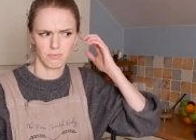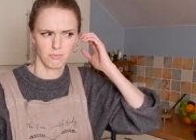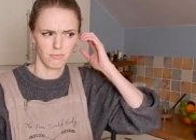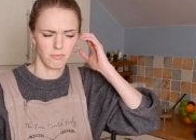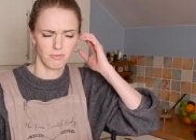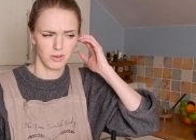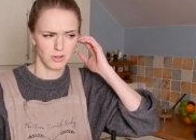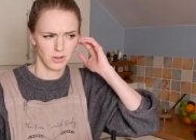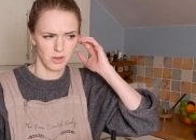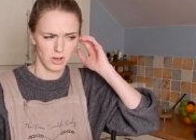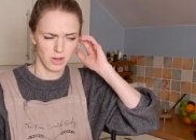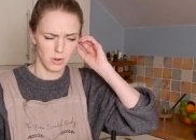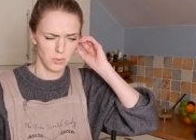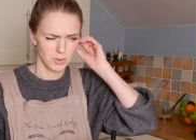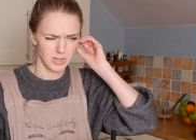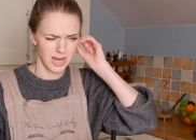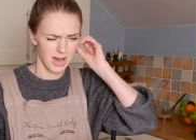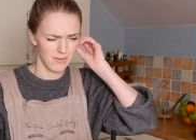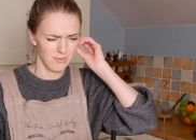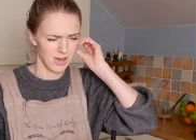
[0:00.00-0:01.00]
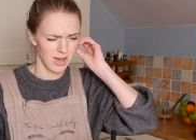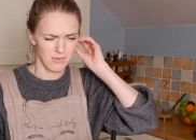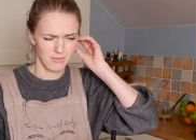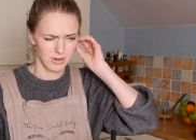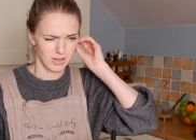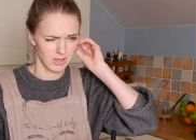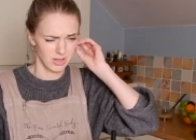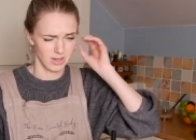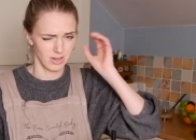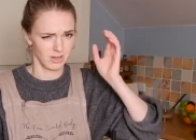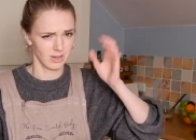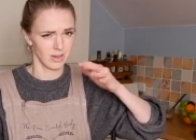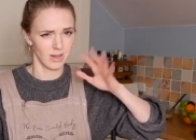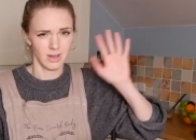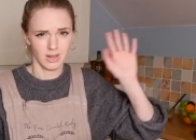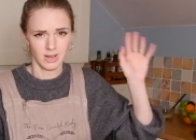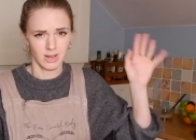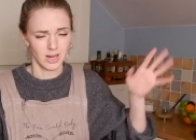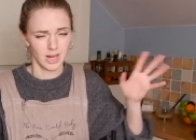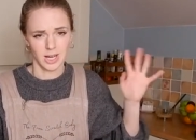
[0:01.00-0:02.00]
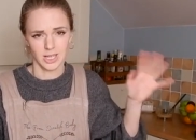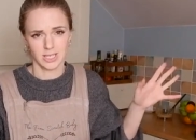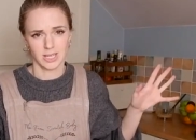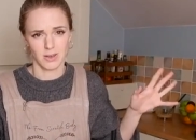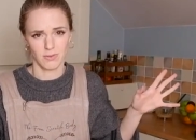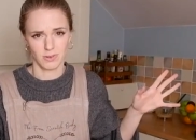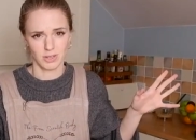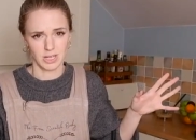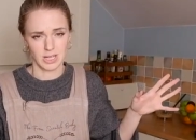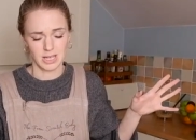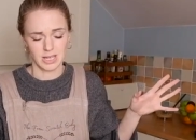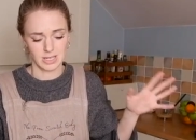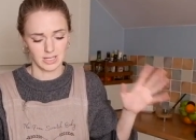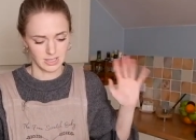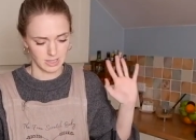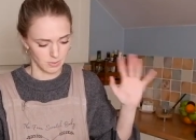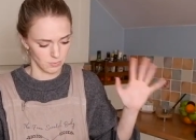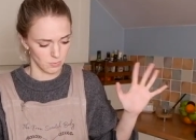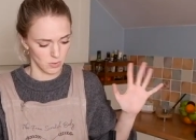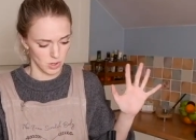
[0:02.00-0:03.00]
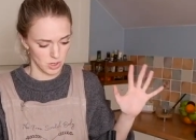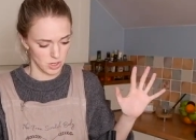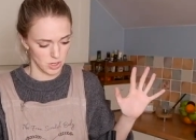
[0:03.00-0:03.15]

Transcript: feel like I would have everything I'd ever need in one